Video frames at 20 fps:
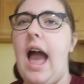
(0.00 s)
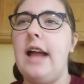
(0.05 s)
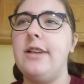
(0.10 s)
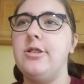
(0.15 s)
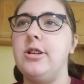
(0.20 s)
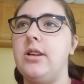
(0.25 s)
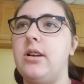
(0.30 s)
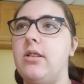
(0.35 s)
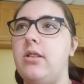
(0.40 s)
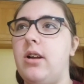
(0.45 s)
I
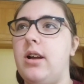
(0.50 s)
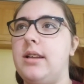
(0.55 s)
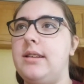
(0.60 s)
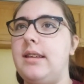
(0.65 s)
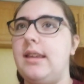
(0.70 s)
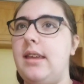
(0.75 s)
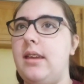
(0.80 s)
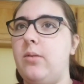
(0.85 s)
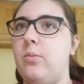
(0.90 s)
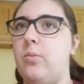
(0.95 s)
drink a lot of
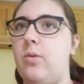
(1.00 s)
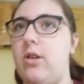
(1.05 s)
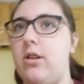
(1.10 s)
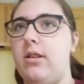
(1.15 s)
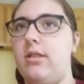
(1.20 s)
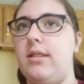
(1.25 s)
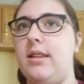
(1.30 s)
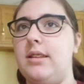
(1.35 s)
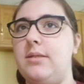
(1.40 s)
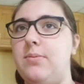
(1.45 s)
tea and water,
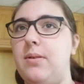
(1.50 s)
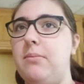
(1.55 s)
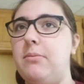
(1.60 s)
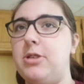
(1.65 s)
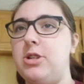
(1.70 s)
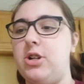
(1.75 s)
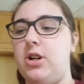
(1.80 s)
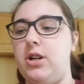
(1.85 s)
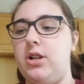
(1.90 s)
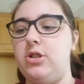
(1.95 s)
and that's pretty
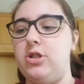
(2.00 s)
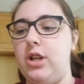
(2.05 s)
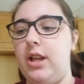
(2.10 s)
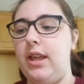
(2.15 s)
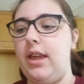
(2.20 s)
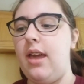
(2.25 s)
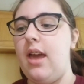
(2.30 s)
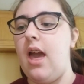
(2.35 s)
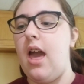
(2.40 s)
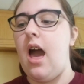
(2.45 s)
much all I
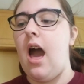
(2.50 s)
drink.